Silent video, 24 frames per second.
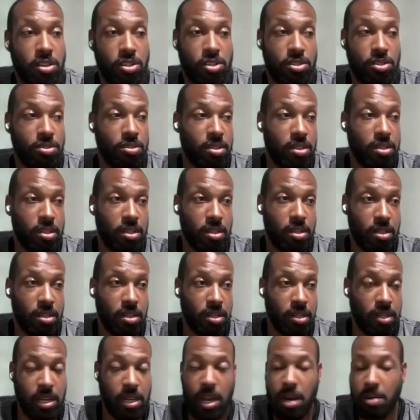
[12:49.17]
shooting
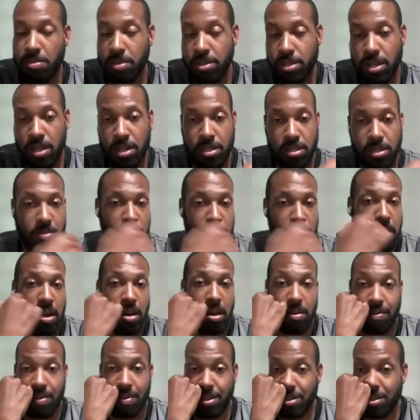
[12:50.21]
a camera test at
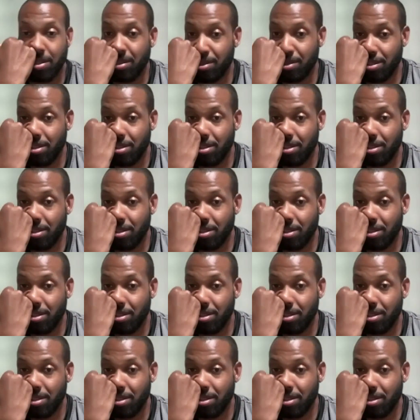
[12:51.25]
Panavision.